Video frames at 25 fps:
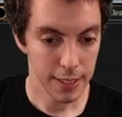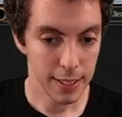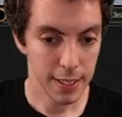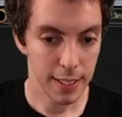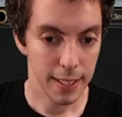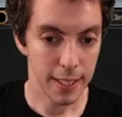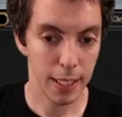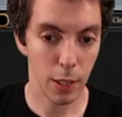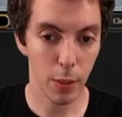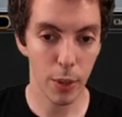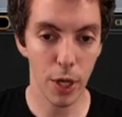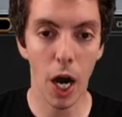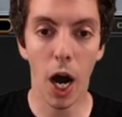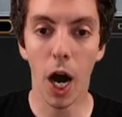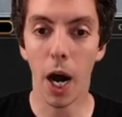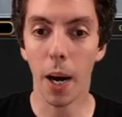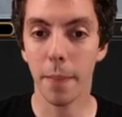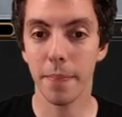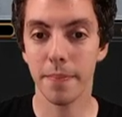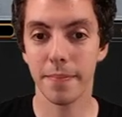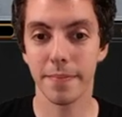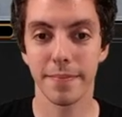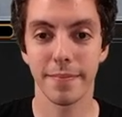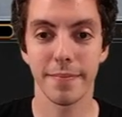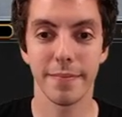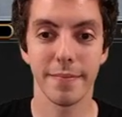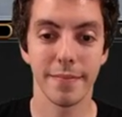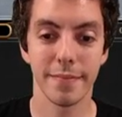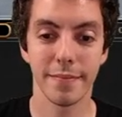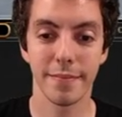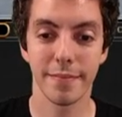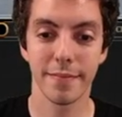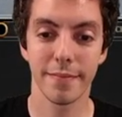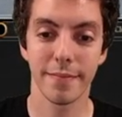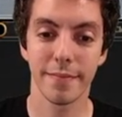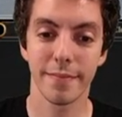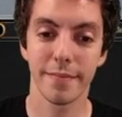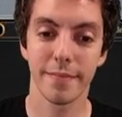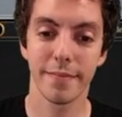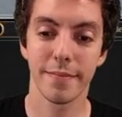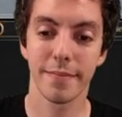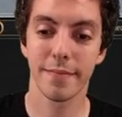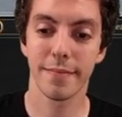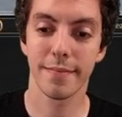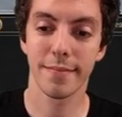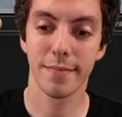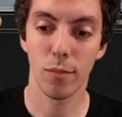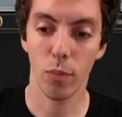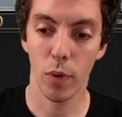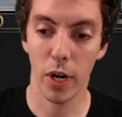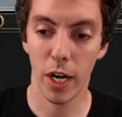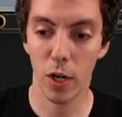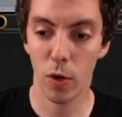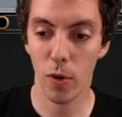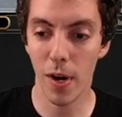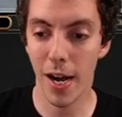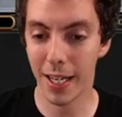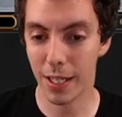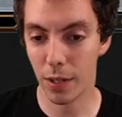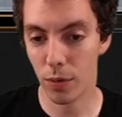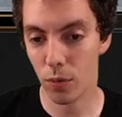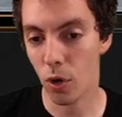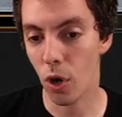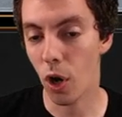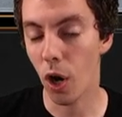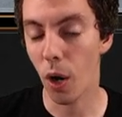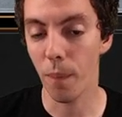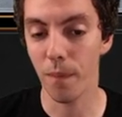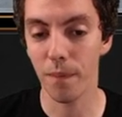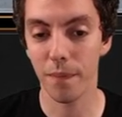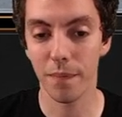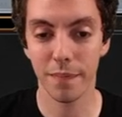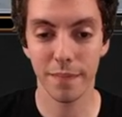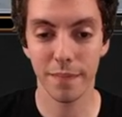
here we are, ready to rock and roll.